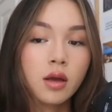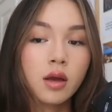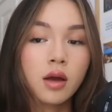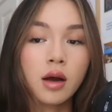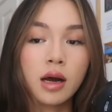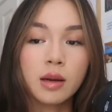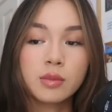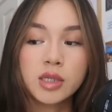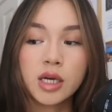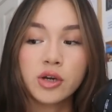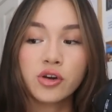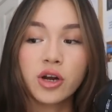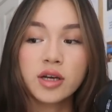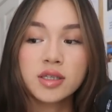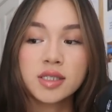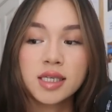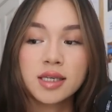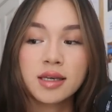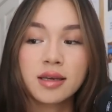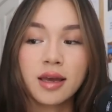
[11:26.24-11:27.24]
I'm
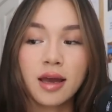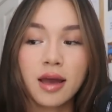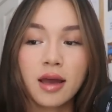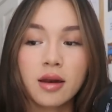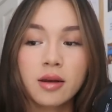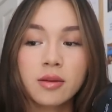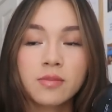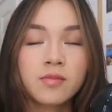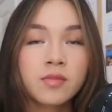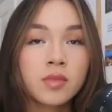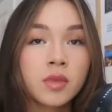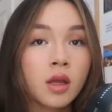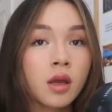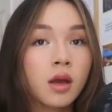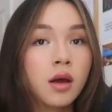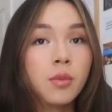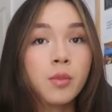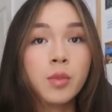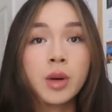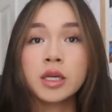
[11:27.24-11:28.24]
digressing again,
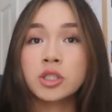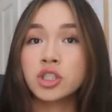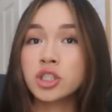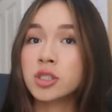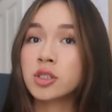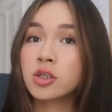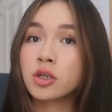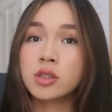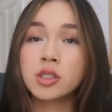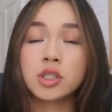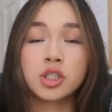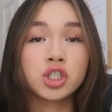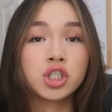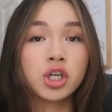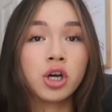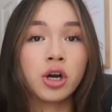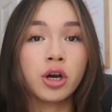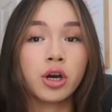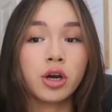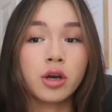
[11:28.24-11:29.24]
but it just goes to
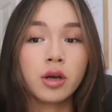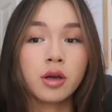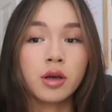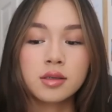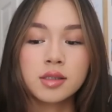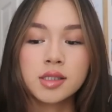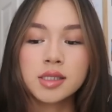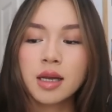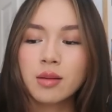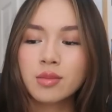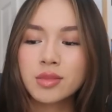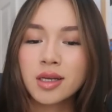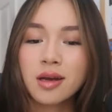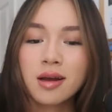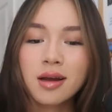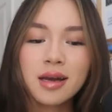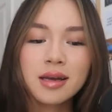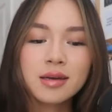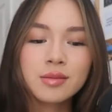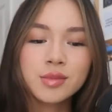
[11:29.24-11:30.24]
show
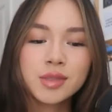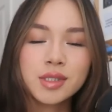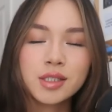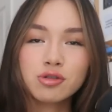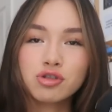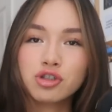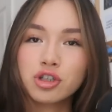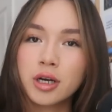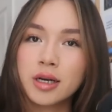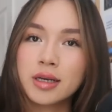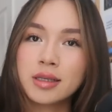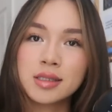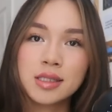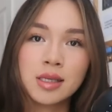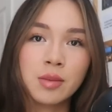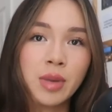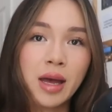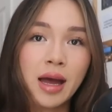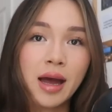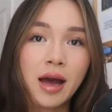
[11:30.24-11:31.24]
sometimes trends are
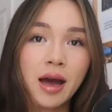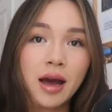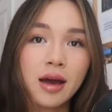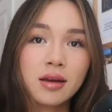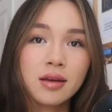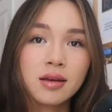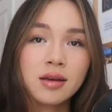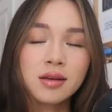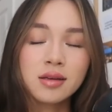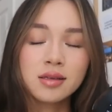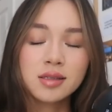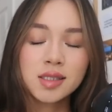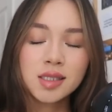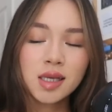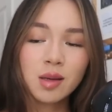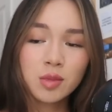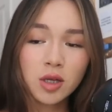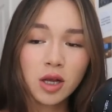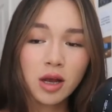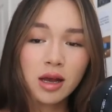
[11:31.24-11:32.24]
bad,
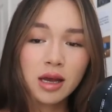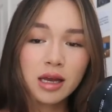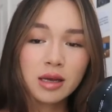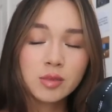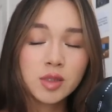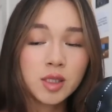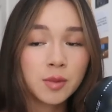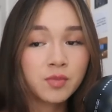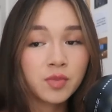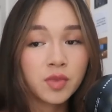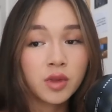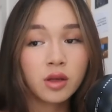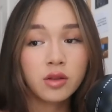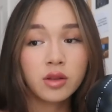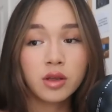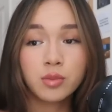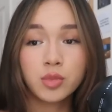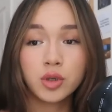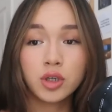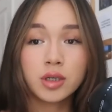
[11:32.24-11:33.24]
sometimes
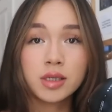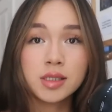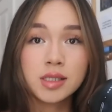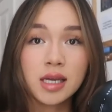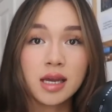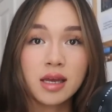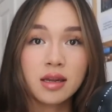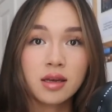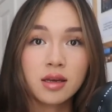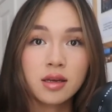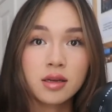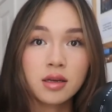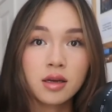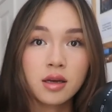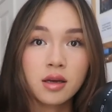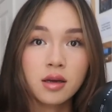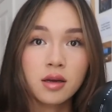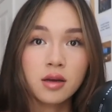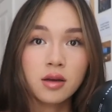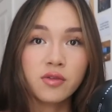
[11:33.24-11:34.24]
the beauty standard
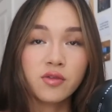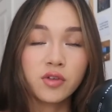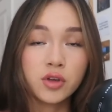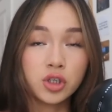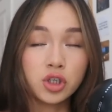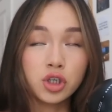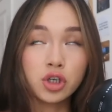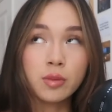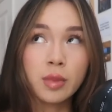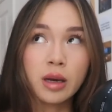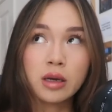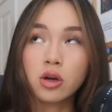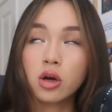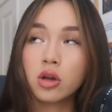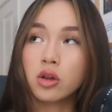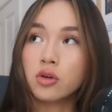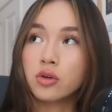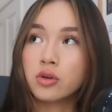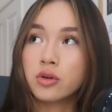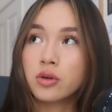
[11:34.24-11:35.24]
for you may not
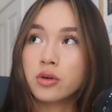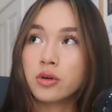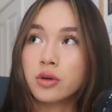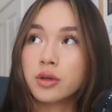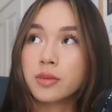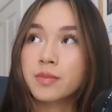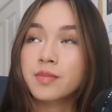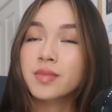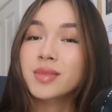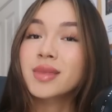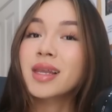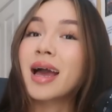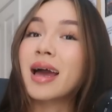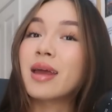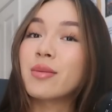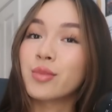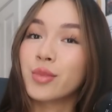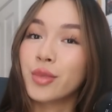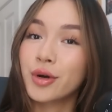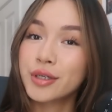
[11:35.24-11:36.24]
look good,
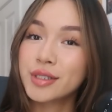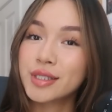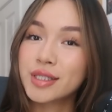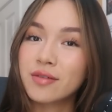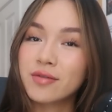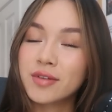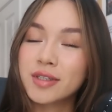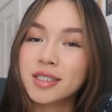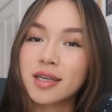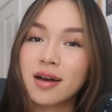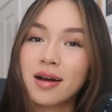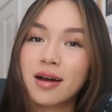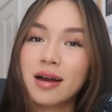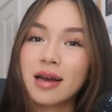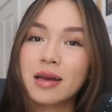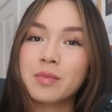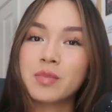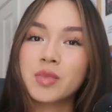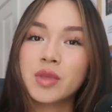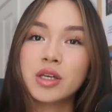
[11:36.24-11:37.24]
and most of the
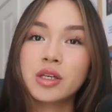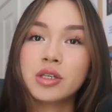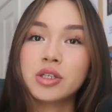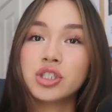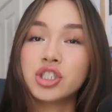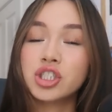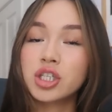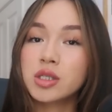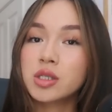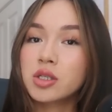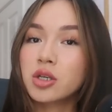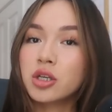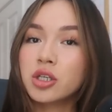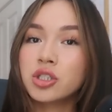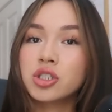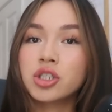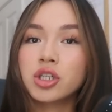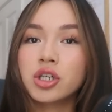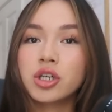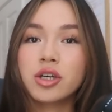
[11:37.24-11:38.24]
time, you just gotta
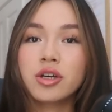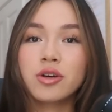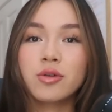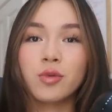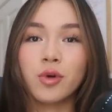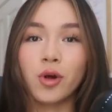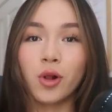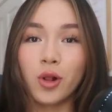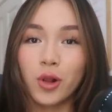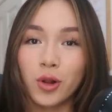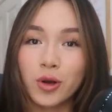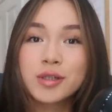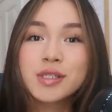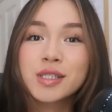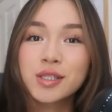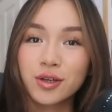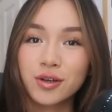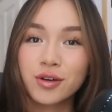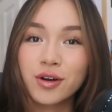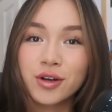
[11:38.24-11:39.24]
do what looks
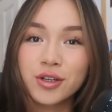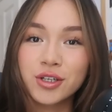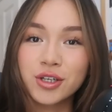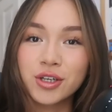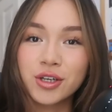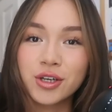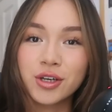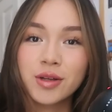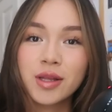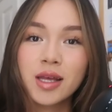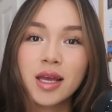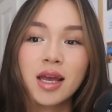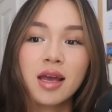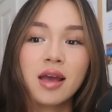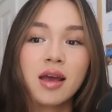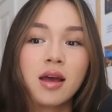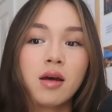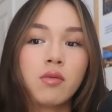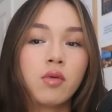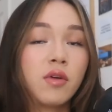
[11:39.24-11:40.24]
good on you
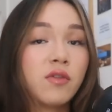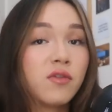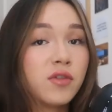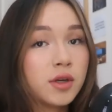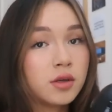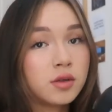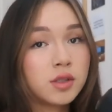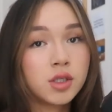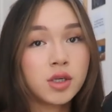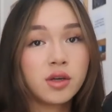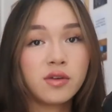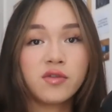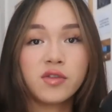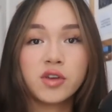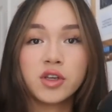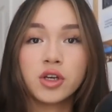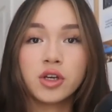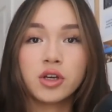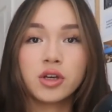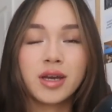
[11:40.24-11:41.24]
what feels good for
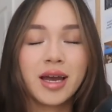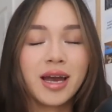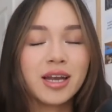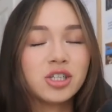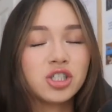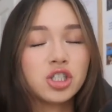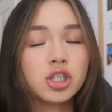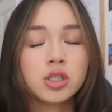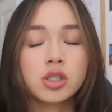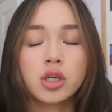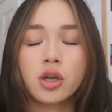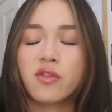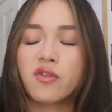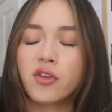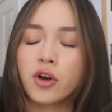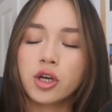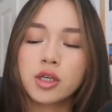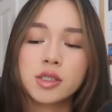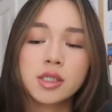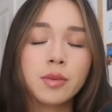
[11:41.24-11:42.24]
you, and you just gotta
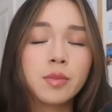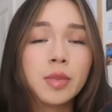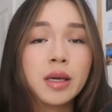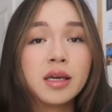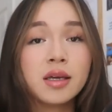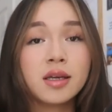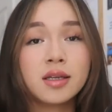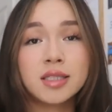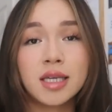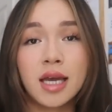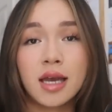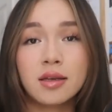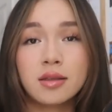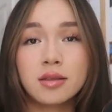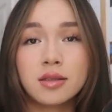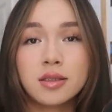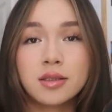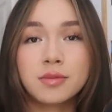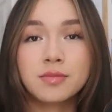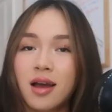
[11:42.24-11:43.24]
focus on being
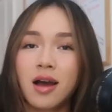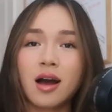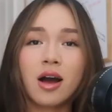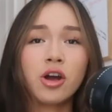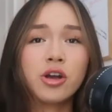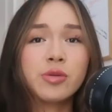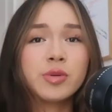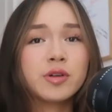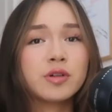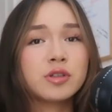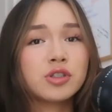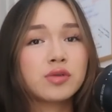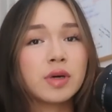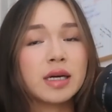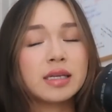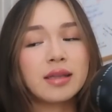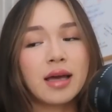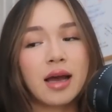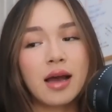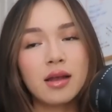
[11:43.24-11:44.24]
content. I hope you
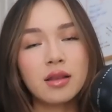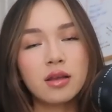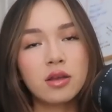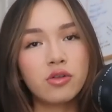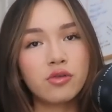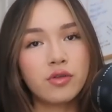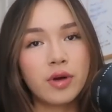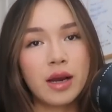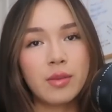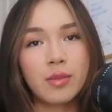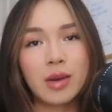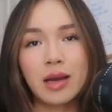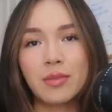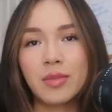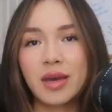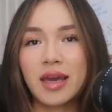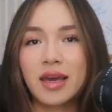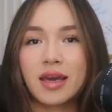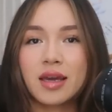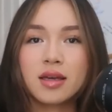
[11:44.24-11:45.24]
enjoyed that little rant by
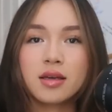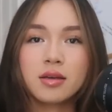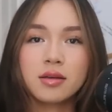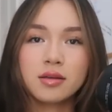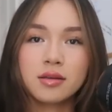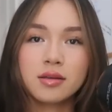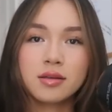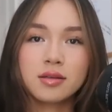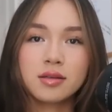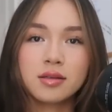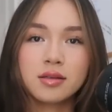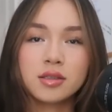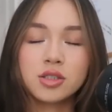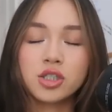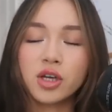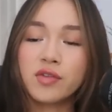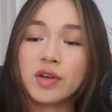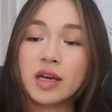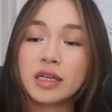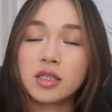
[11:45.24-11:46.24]
me.
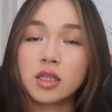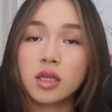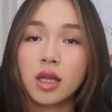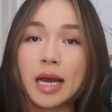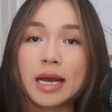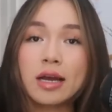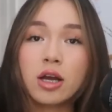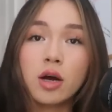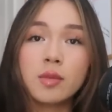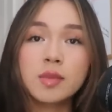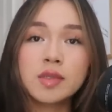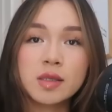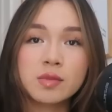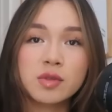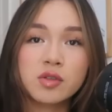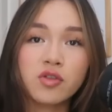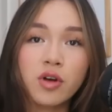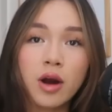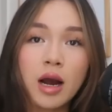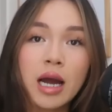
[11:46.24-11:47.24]
Don't forget to like, comment,
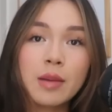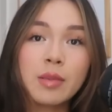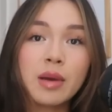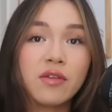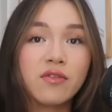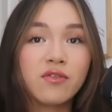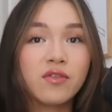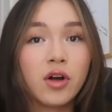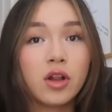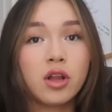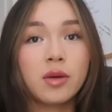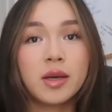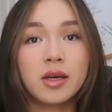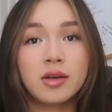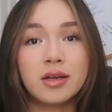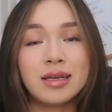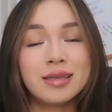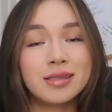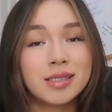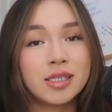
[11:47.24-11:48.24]
subscribe, and follow me on
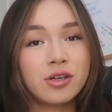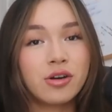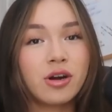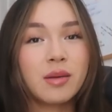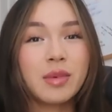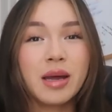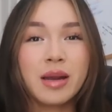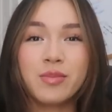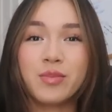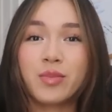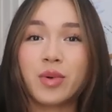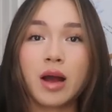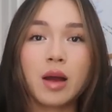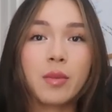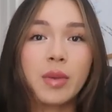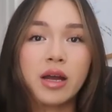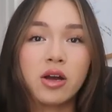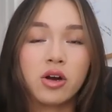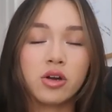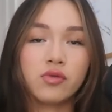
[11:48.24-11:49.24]
Instagram and buy
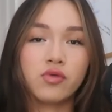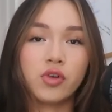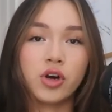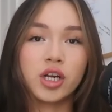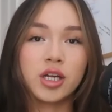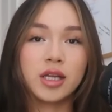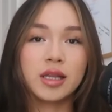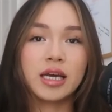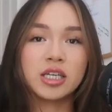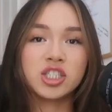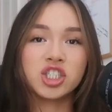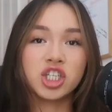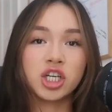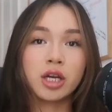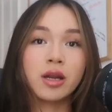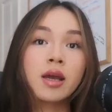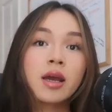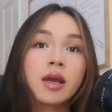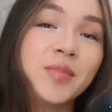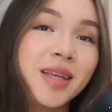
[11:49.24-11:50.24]
my en collection.
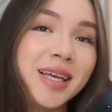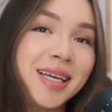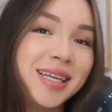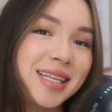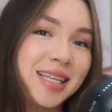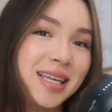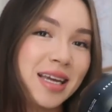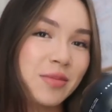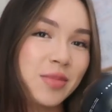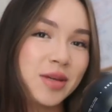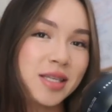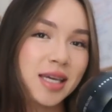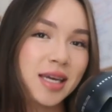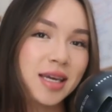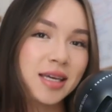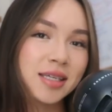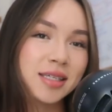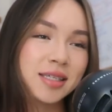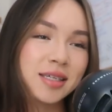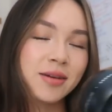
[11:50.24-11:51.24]
Ich liebe
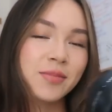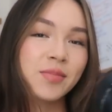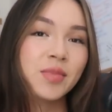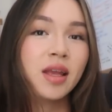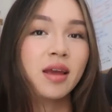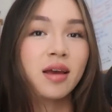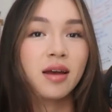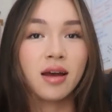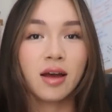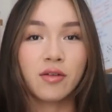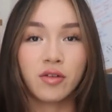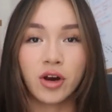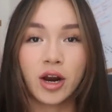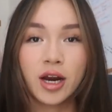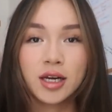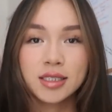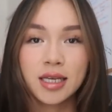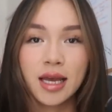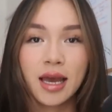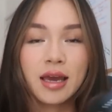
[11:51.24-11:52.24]
dich. Have a
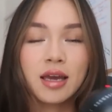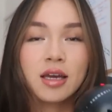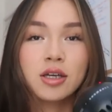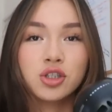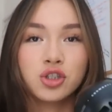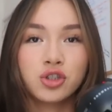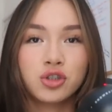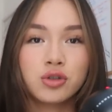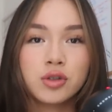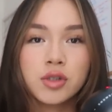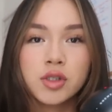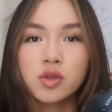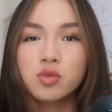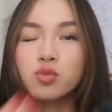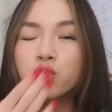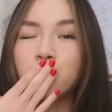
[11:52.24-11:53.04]
great day. Tschüss.